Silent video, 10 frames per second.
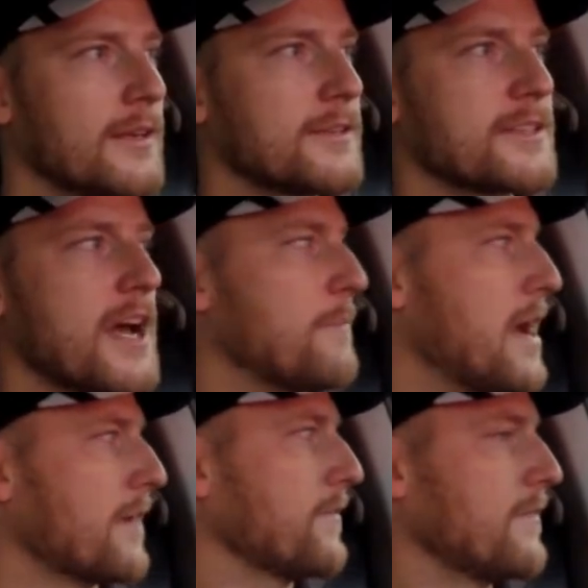Just got
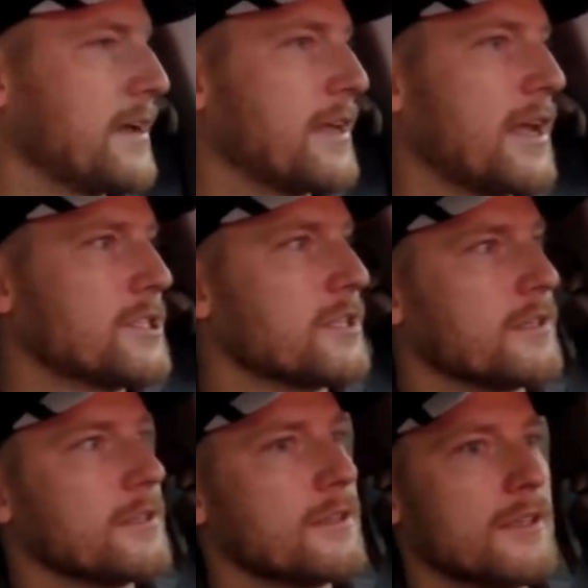back from vacation.
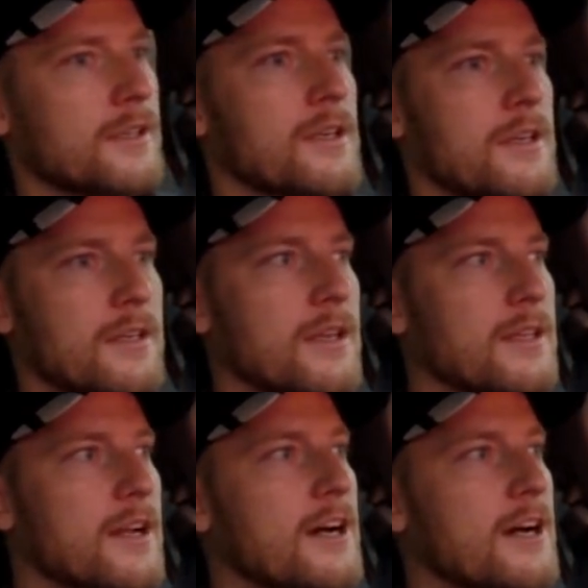Another